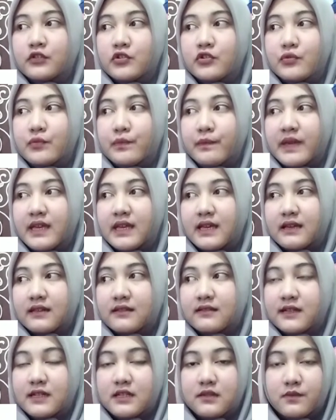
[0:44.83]
to make a
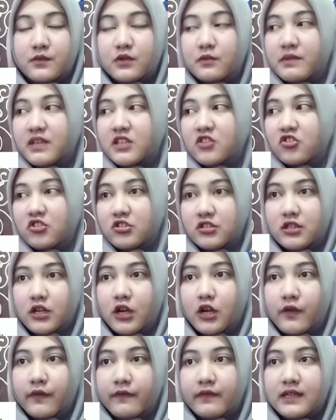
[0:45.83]
transformation
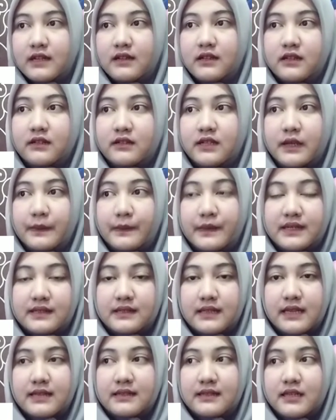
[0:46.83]
of the learning
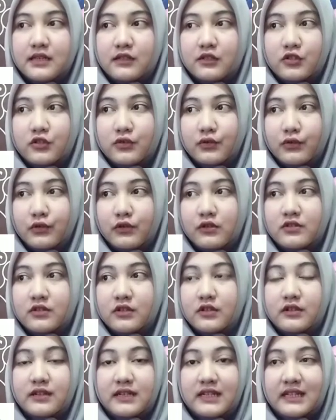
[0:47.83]
process in schools
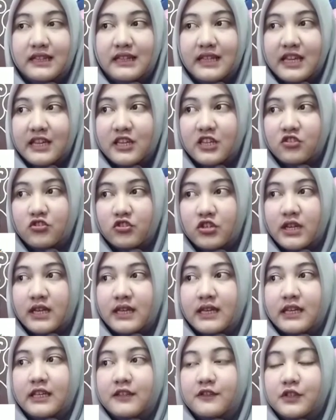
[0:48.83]
or college
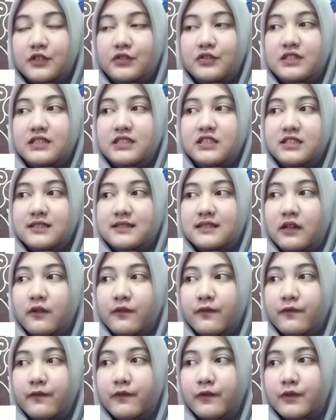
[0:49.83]
into
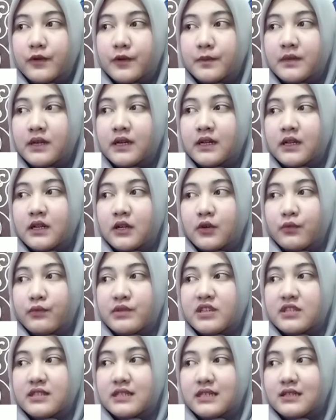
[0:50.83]
digital form,
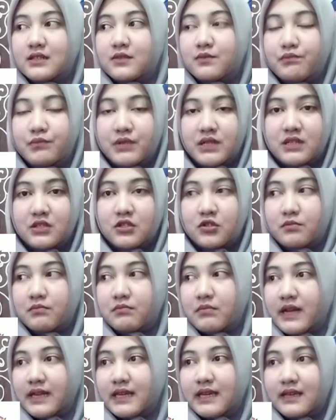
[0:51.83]
which is bridged
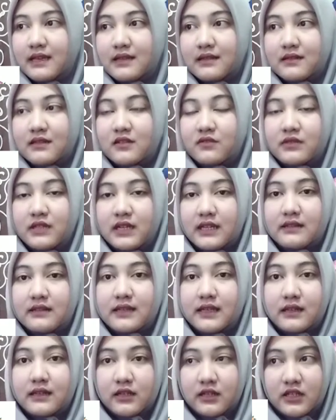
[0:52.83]
by internet
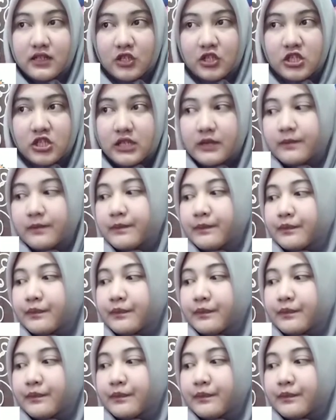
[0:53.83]
technology.